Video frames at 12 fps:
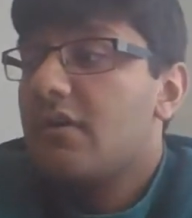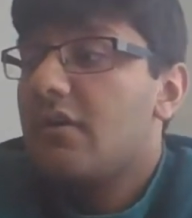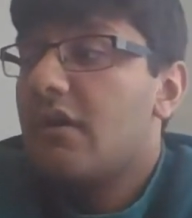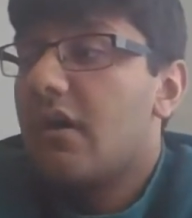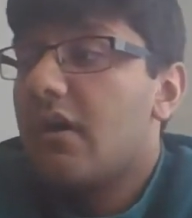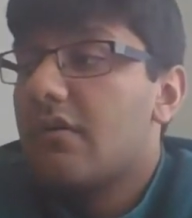
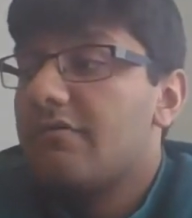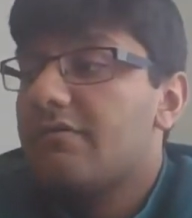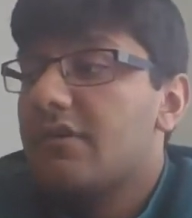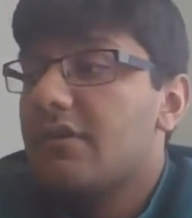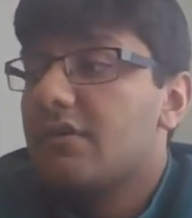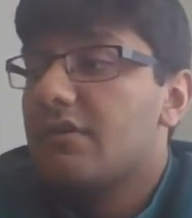
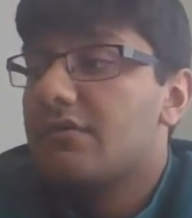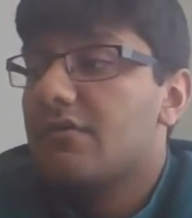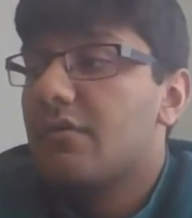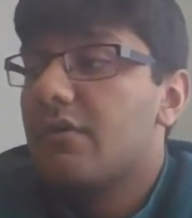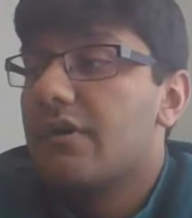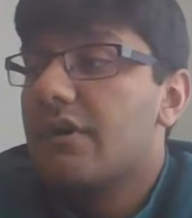
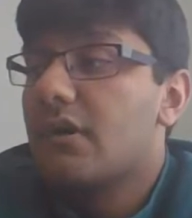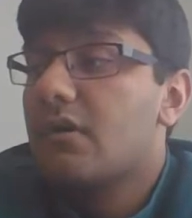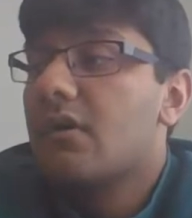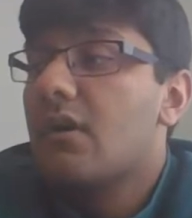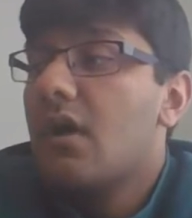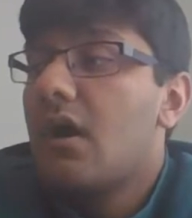phenylketonuria?
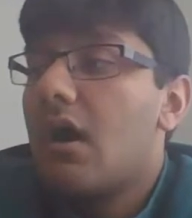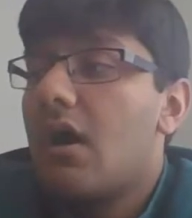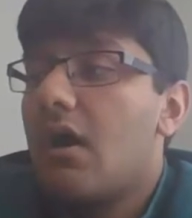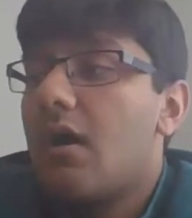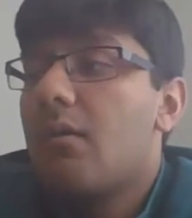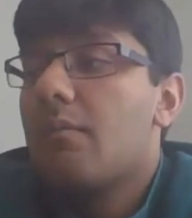
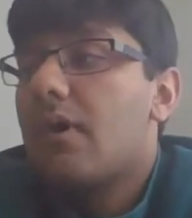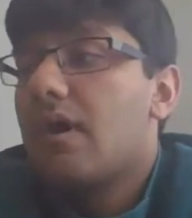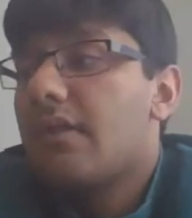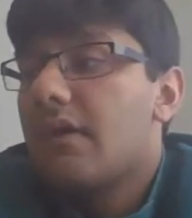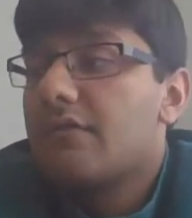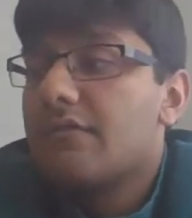
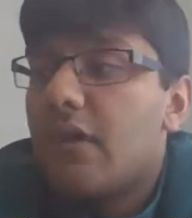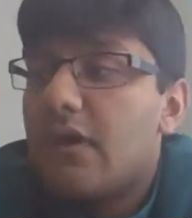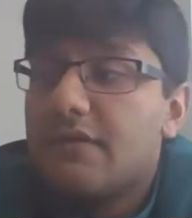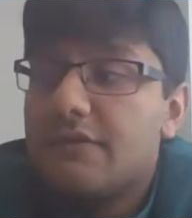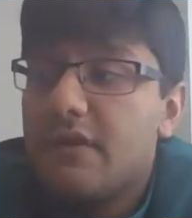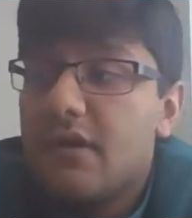And then so I
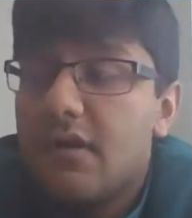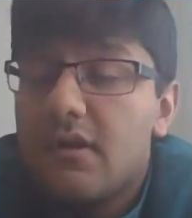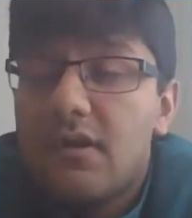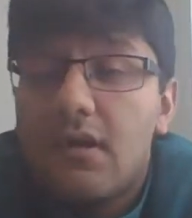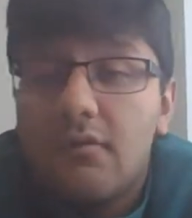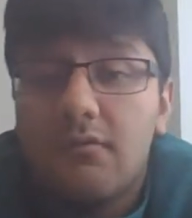
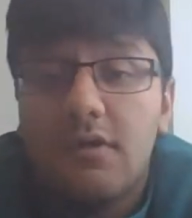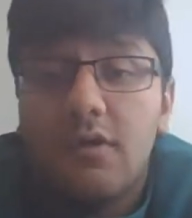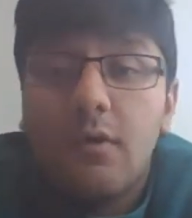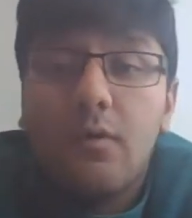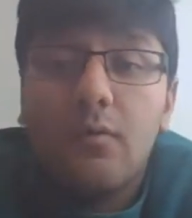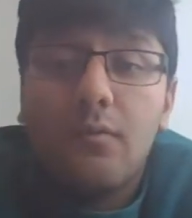said,
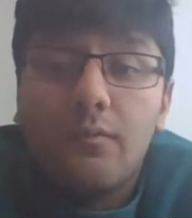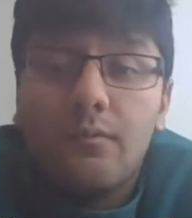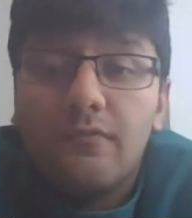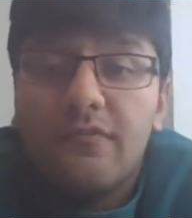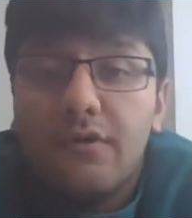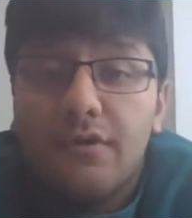
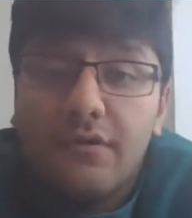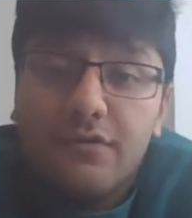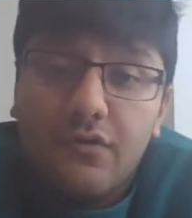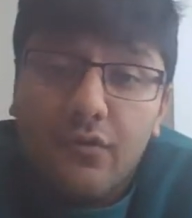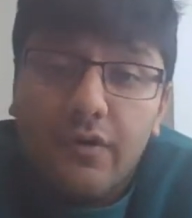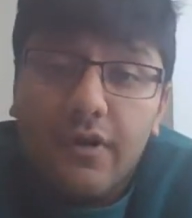
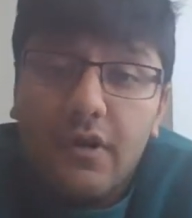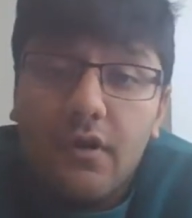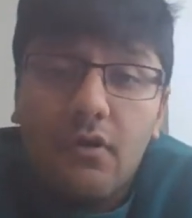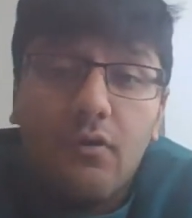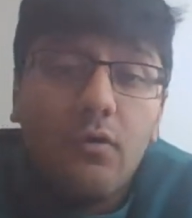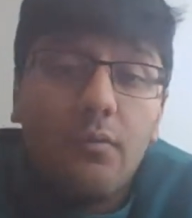
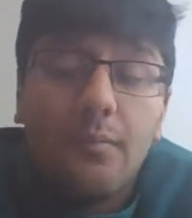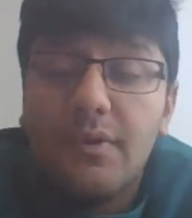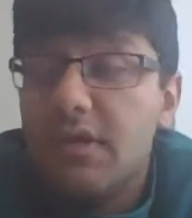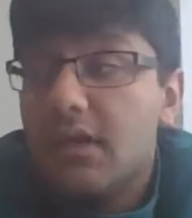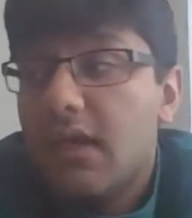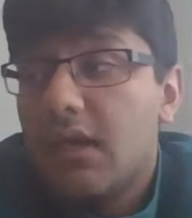phenylketonuria, or
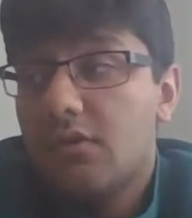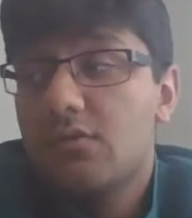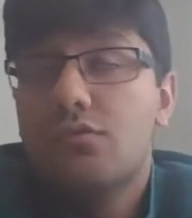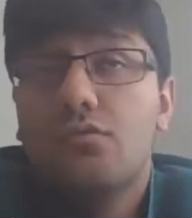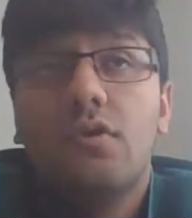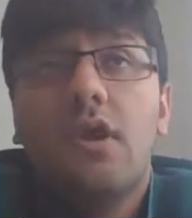
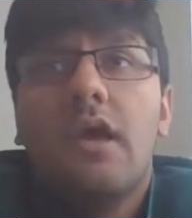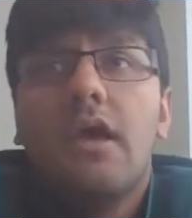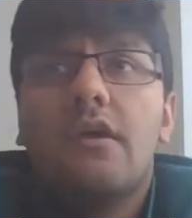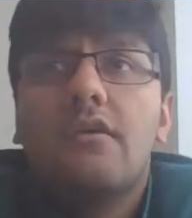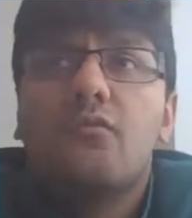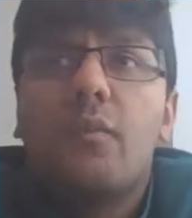PKU,
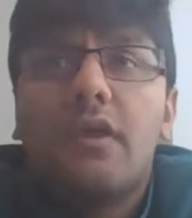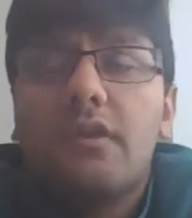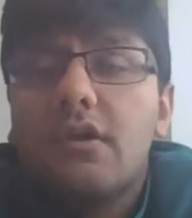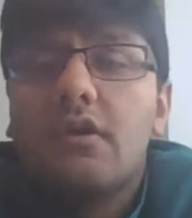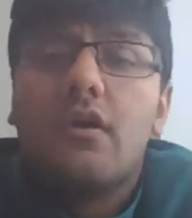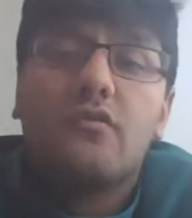is mainly
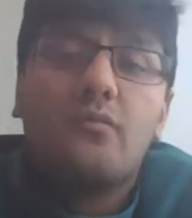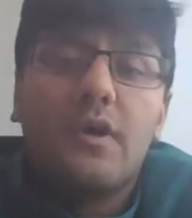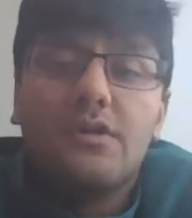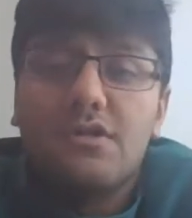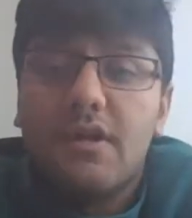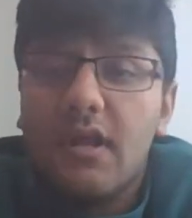caused by
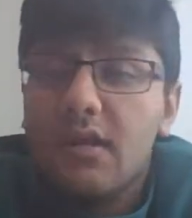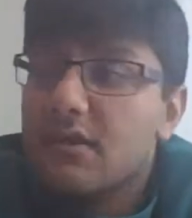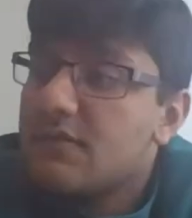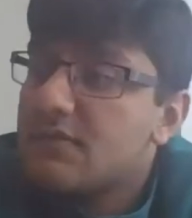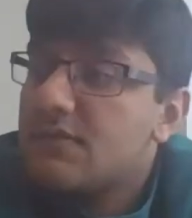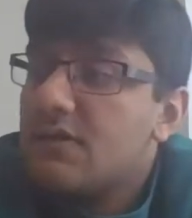
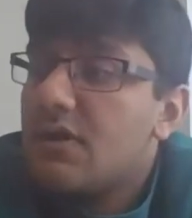genetics.